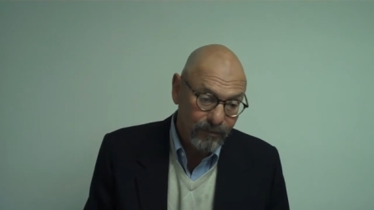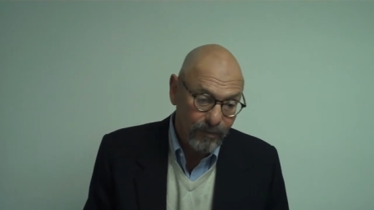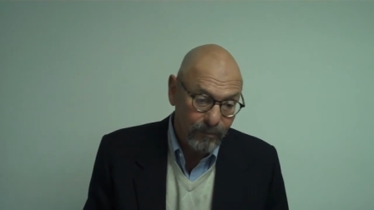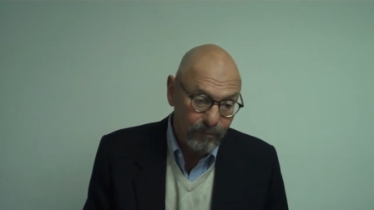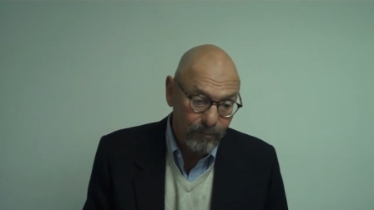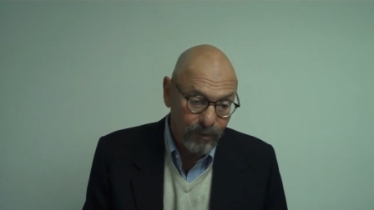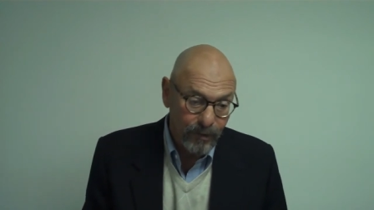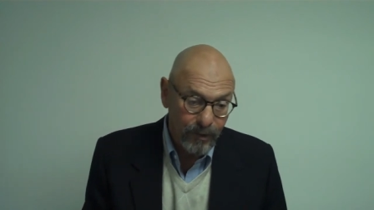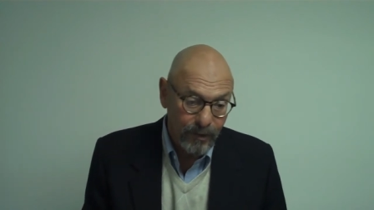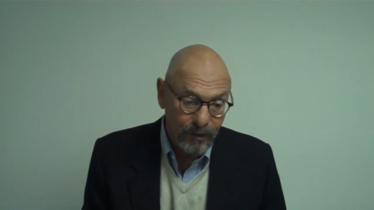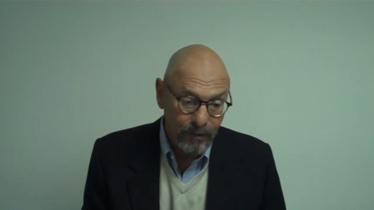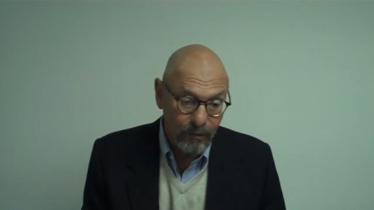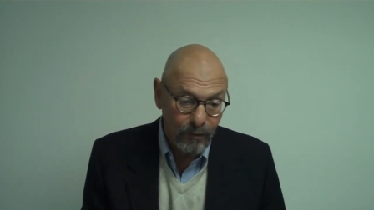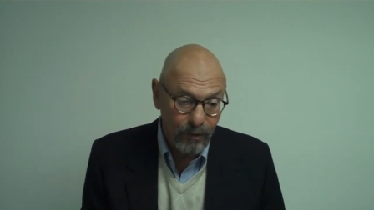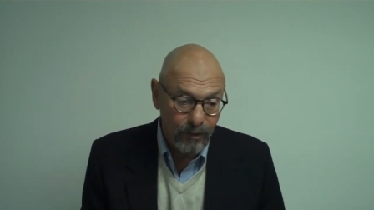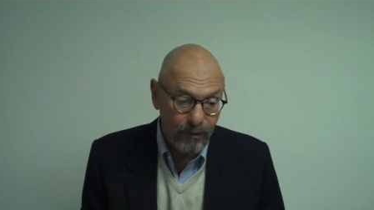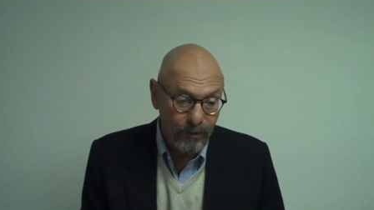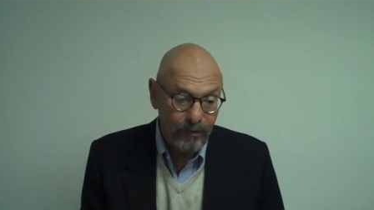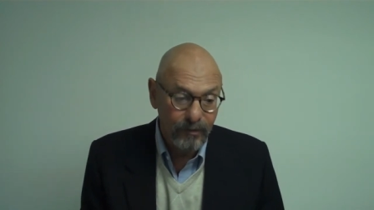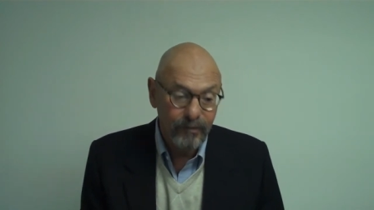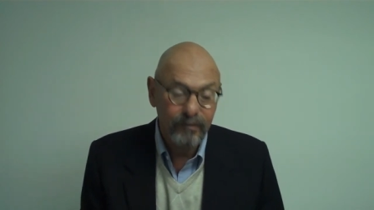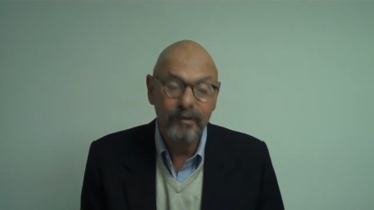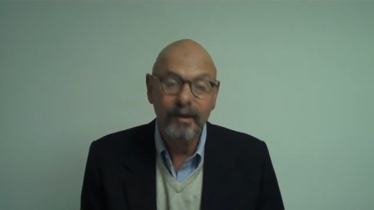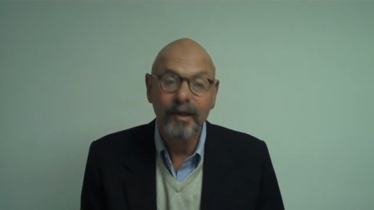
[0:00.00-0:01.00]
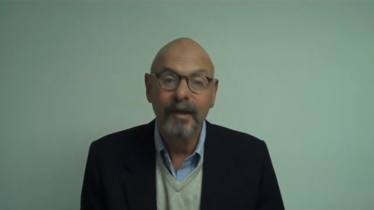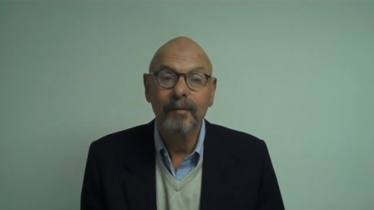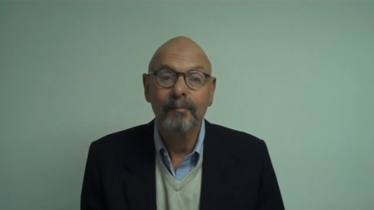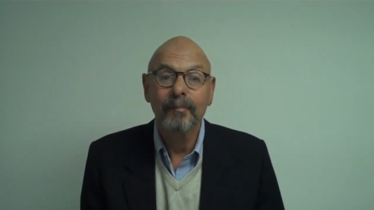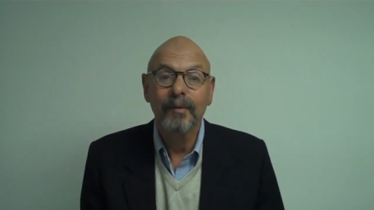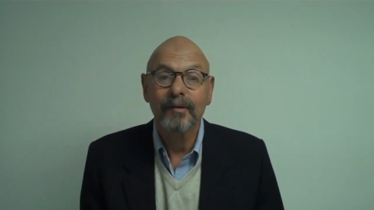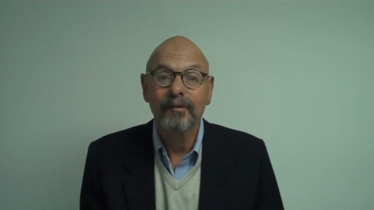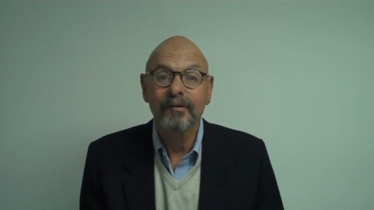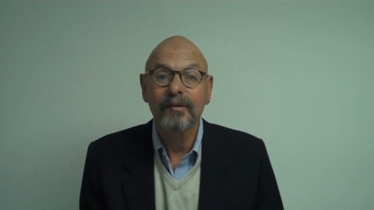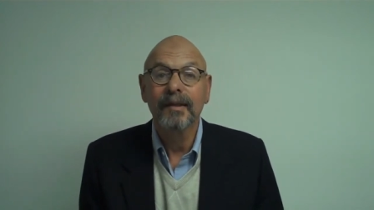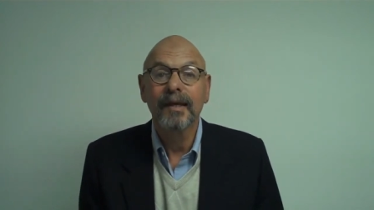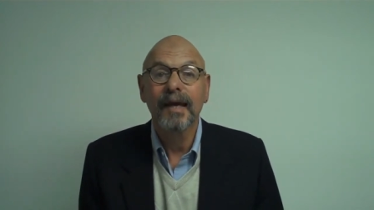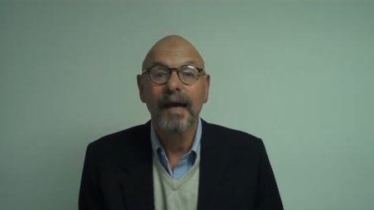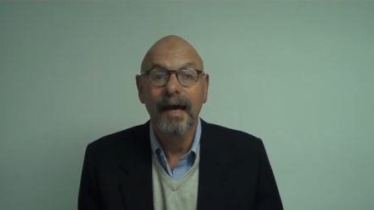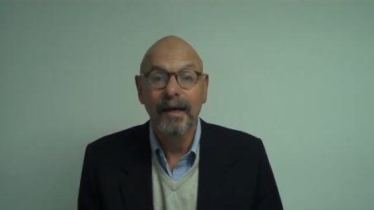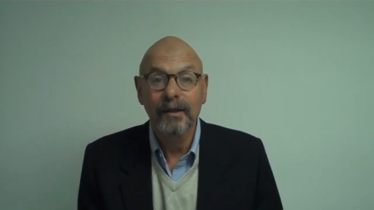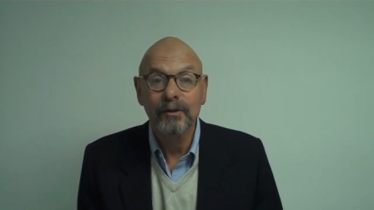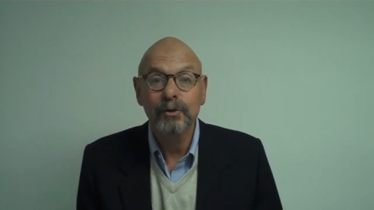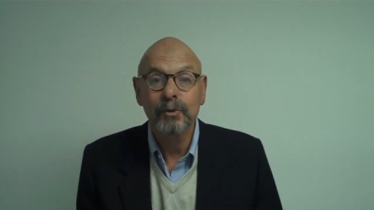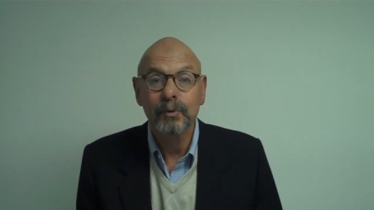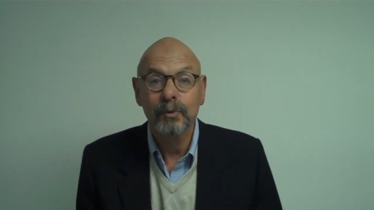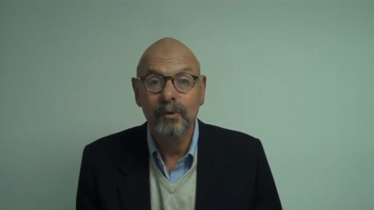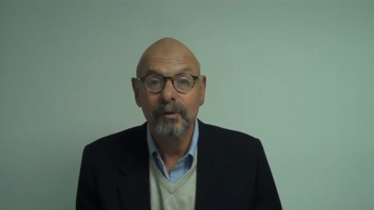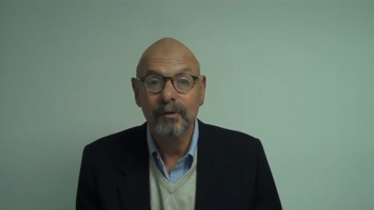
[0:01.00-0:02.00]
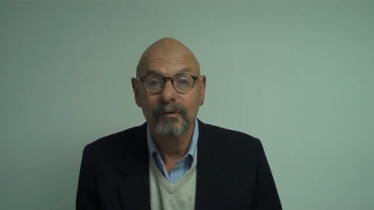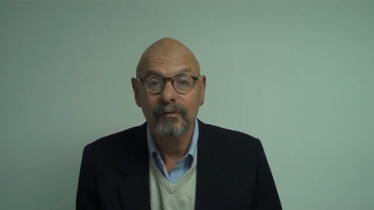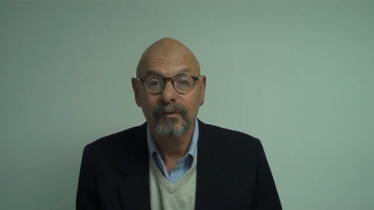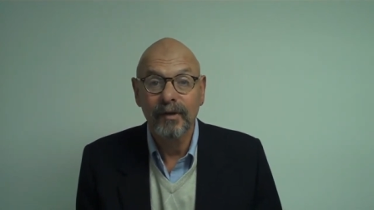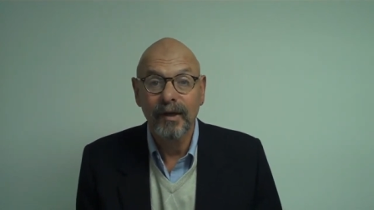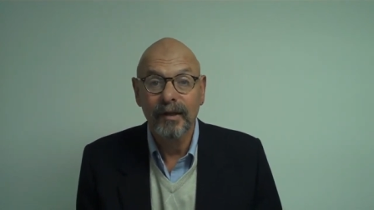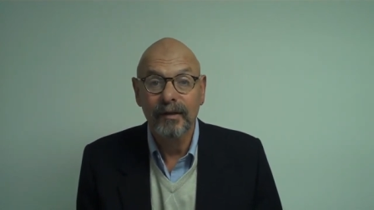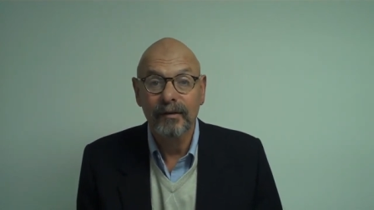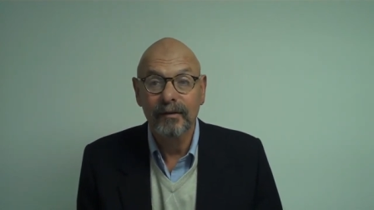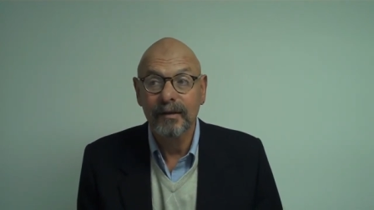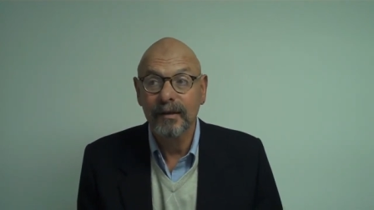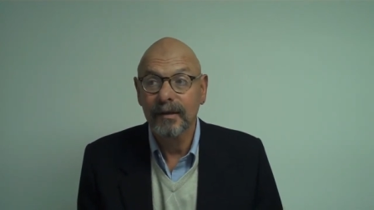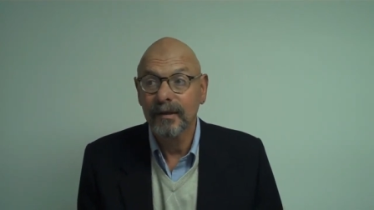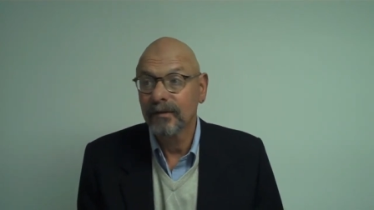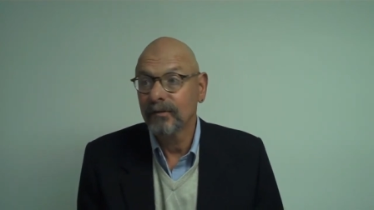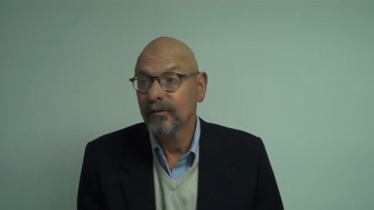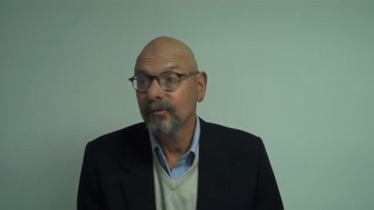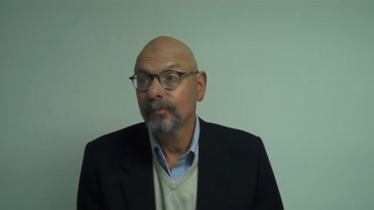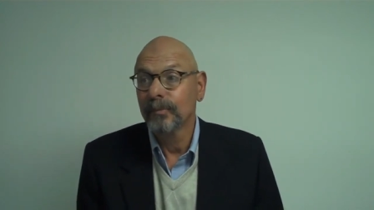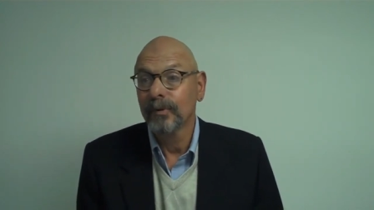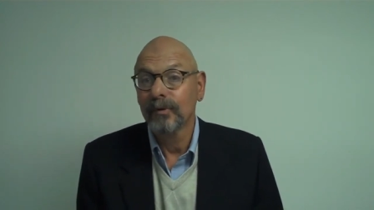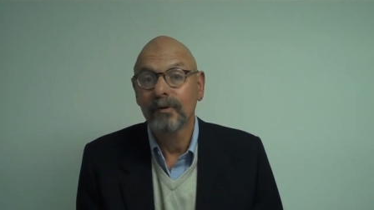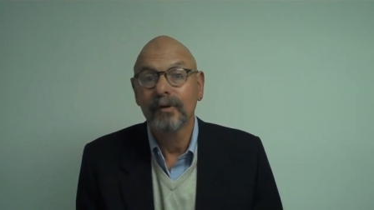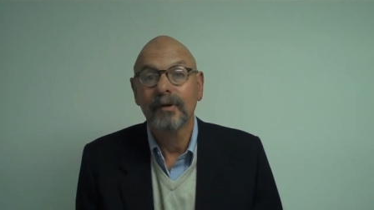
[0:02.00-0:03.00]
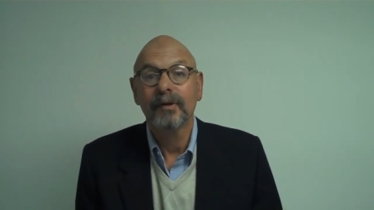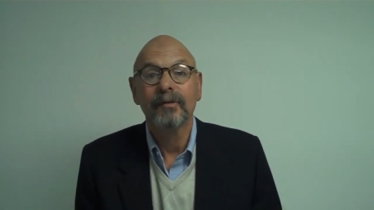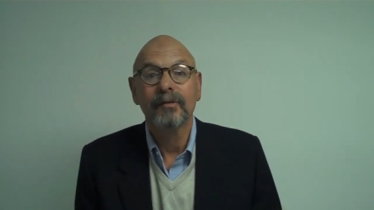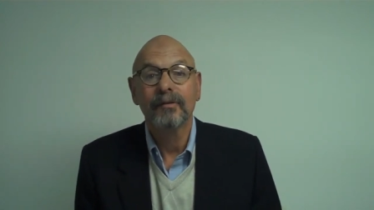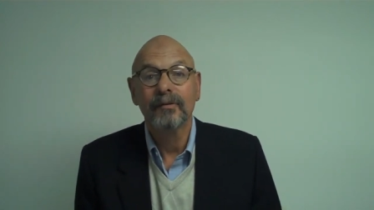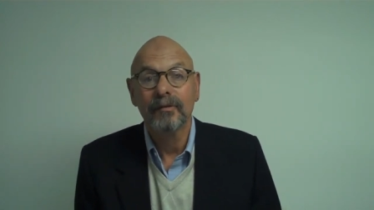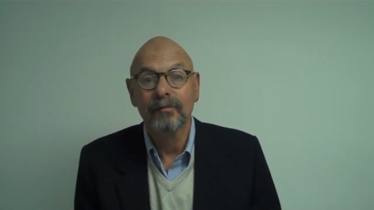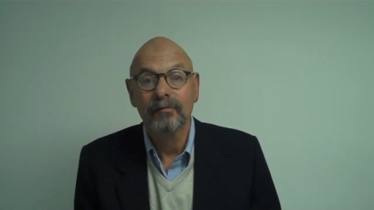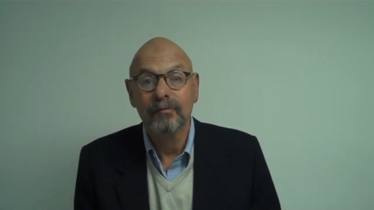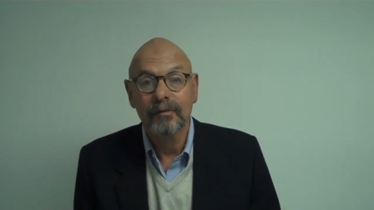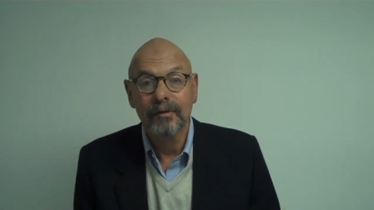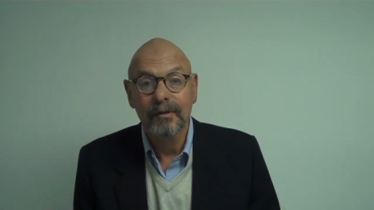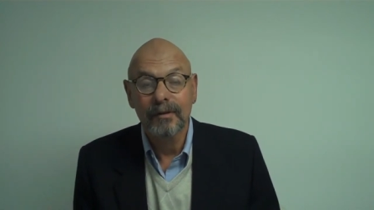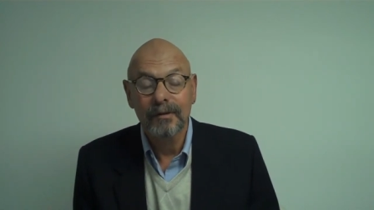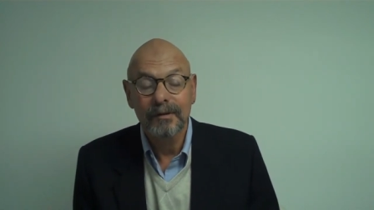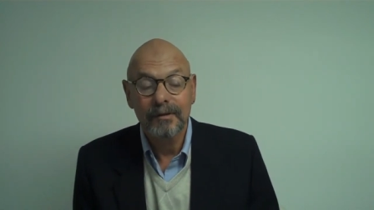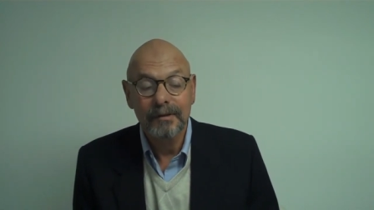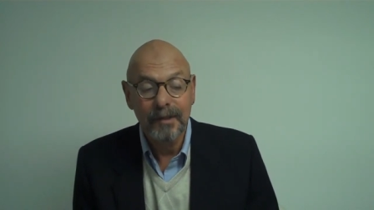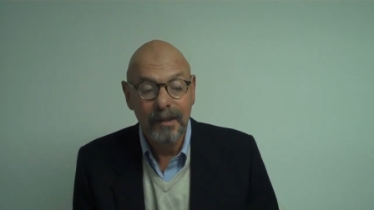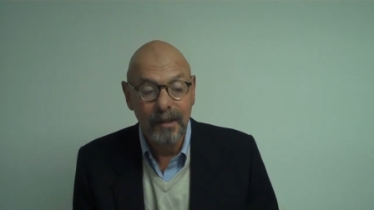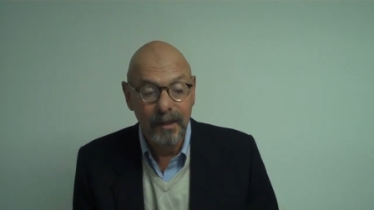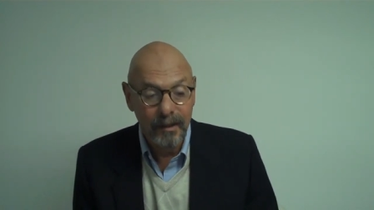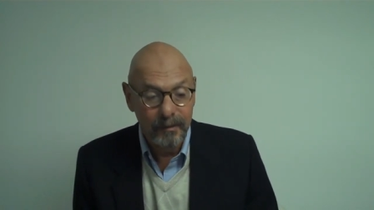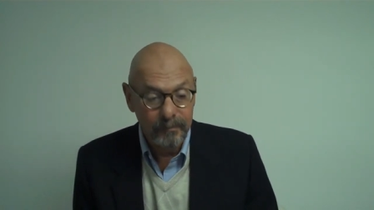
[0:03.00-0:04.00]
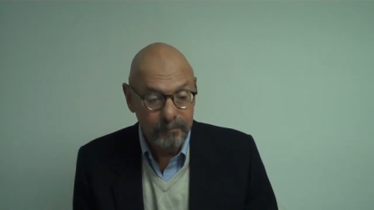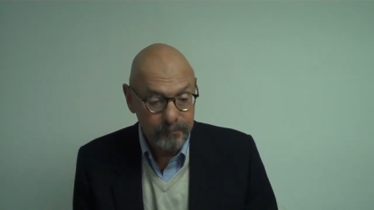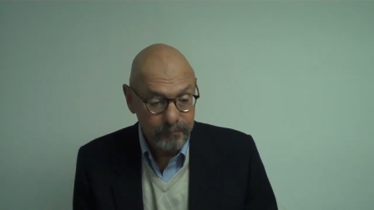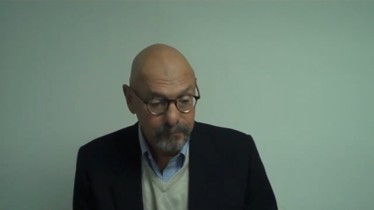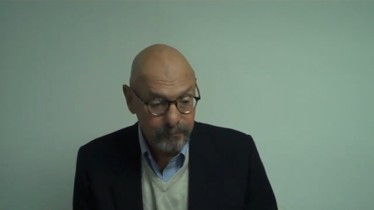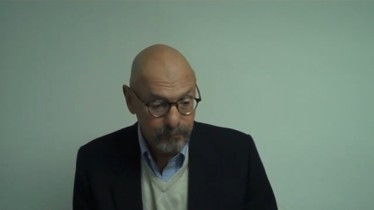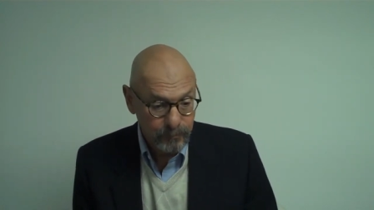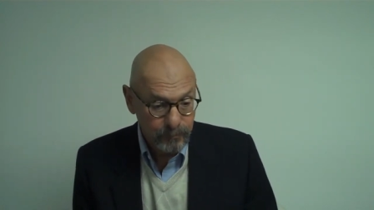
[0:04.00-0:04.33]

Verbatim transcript: something are the same as the actual event experienced in real time.